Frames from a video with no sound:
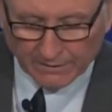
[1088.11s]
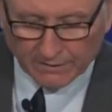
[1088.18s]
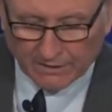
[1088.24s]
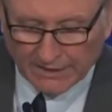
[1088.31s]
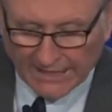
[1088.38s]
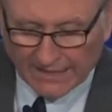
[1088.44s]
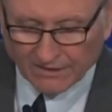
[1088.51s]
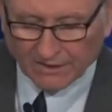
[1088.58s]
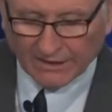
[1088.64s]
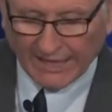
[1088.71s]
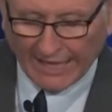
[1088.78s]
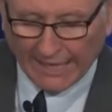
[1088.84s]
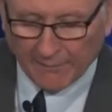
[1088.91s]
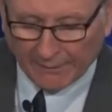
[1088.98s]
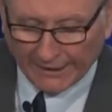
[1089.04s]
Death
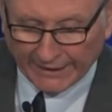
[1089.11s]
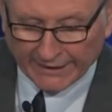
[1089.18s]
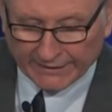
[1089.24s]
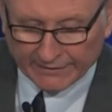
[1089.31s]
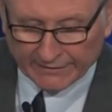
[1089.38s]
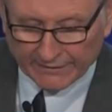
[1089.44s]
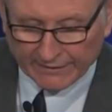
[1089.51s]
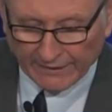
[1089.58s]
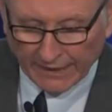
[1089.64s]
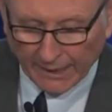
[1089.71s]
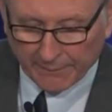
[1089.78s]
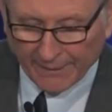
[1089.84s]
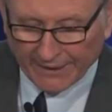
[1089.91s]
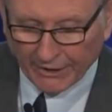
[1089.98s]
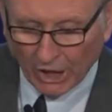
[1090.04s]
came in
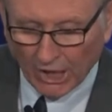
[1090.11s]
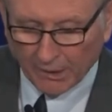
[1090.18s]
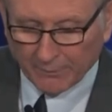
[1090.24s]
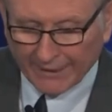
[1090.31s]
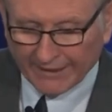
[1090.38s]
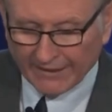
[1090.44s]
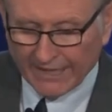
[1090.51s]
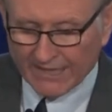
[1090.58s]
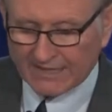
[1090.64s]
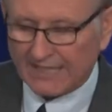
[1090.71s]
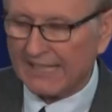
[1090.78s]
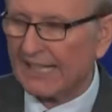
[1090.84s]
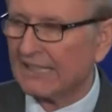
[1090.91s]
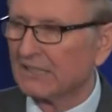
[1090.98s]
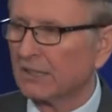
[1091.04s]
upon all men as a
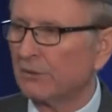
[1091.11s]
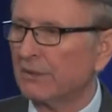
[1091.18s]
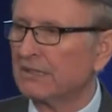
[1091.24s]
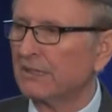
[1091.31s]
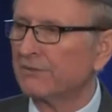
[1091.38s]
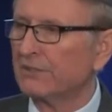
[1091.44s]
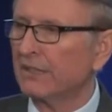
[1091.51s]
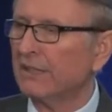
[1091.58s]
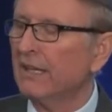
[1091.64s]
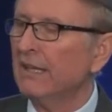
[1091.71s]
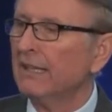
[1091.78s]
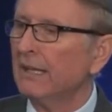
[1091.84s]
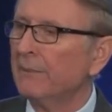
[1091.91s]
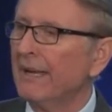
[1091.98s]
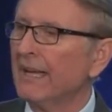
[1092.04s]
consequence of sin.
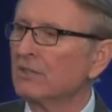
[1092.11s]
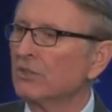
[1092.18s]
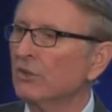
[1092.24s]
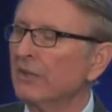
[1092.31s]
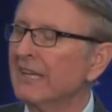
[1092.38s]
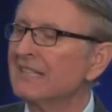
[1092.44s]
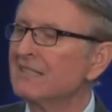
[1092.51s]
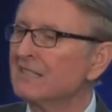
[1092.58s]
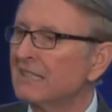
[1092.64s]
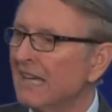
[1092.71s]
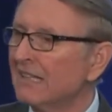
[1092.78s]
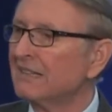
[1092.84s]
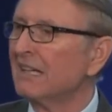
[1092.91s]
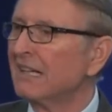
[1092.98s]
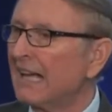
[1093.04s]
Let me ask you, is
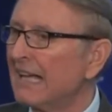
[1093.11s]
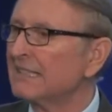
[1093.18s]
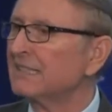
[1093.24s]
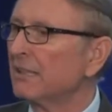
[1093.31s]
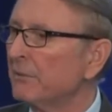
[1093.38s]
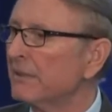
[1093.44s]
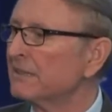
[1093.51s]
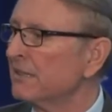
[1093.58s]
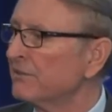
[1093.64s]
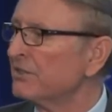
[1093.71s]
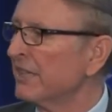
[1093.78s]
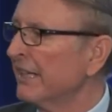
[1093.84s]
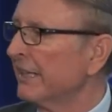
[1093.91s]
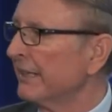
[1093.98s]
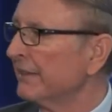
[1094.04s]
death a consequence of
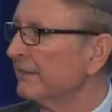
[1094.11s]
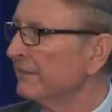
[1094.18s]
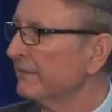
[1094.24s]
sin?